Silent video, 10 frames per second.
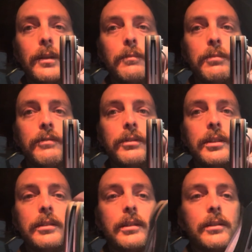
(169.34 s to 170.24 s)
Perfectly
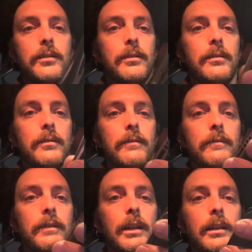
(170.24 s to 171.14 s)
centered.
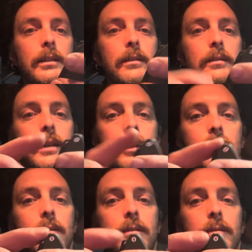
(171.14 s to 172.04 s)
We got like this
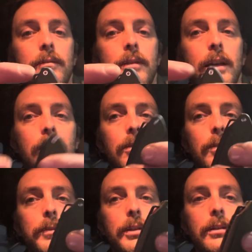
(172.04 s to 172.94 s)
lanyard kind of
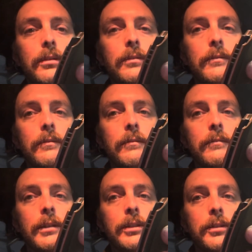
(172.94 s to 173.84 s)
loop deal
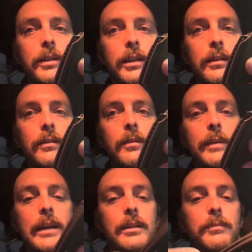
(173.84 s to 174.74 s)
integrated into the
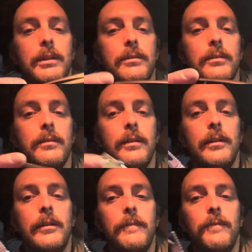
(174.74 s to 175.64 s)
back spacer.
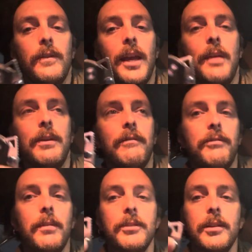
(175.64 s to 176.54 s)
And we have
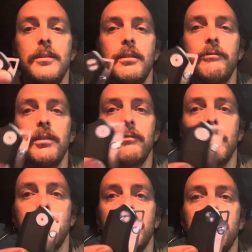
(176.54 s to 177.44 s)
thumb studs and a front
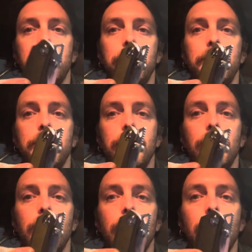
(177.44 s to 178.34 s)
flipper.
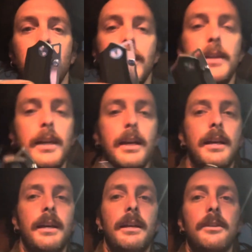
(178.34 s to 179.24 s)

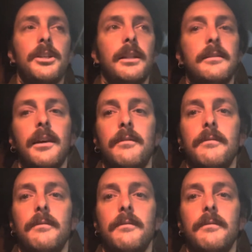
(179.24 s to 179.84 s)
And check this out.